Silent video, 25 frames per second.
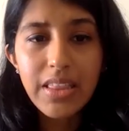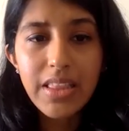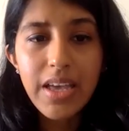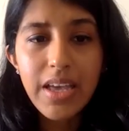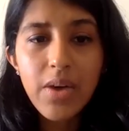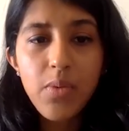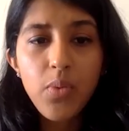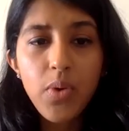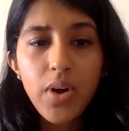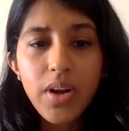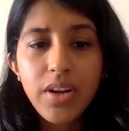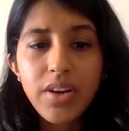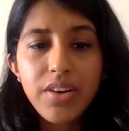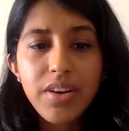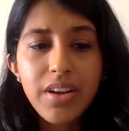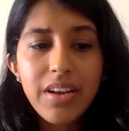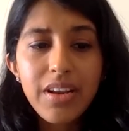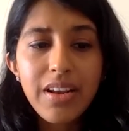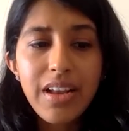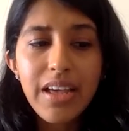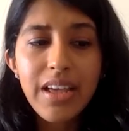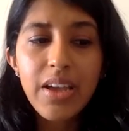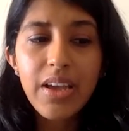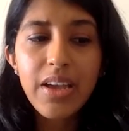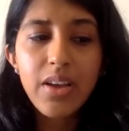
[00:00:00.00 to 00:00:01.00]
They're wondering,
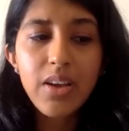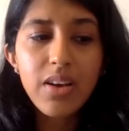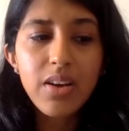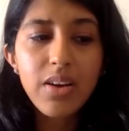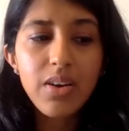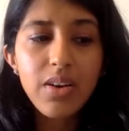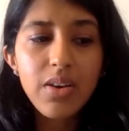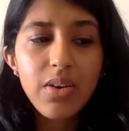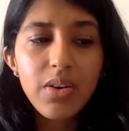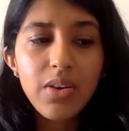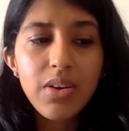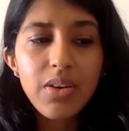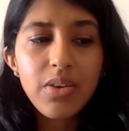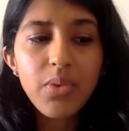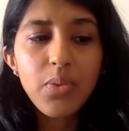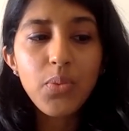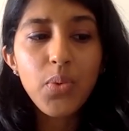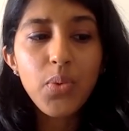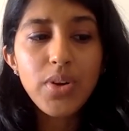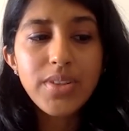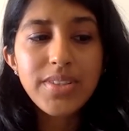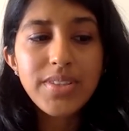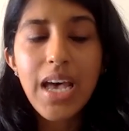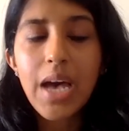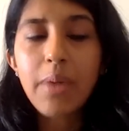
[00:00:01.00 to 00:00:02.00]
like,
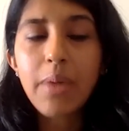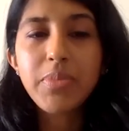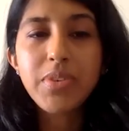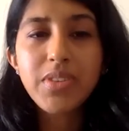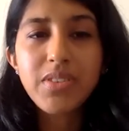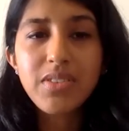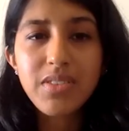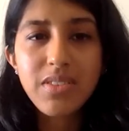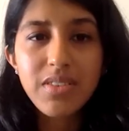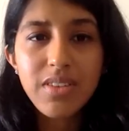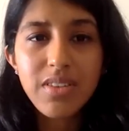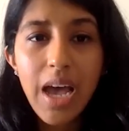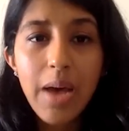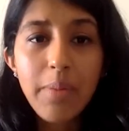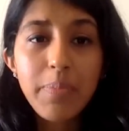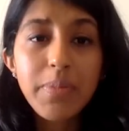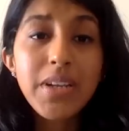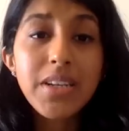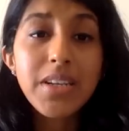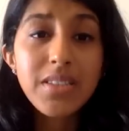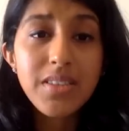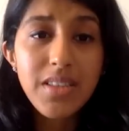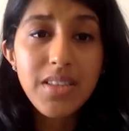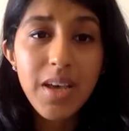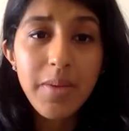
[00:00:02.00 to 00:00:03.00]
what's
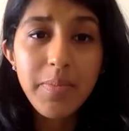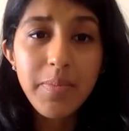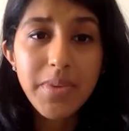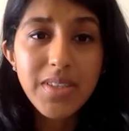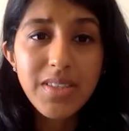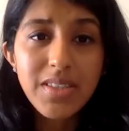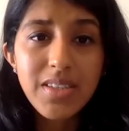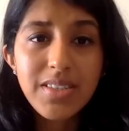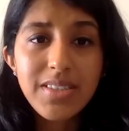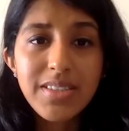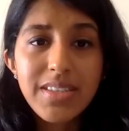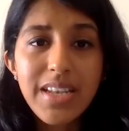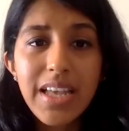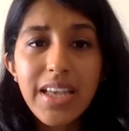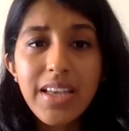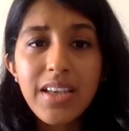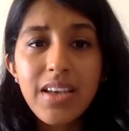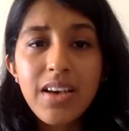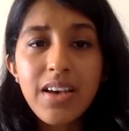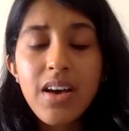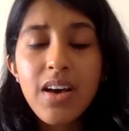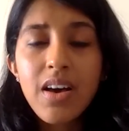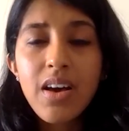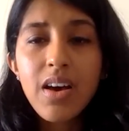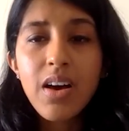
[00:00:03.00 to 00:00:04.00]
happening to their business, like
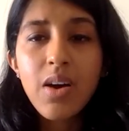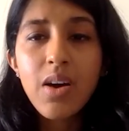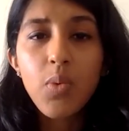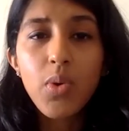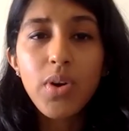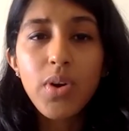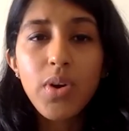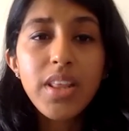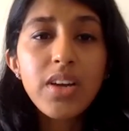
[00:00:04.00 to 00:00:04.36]
what are they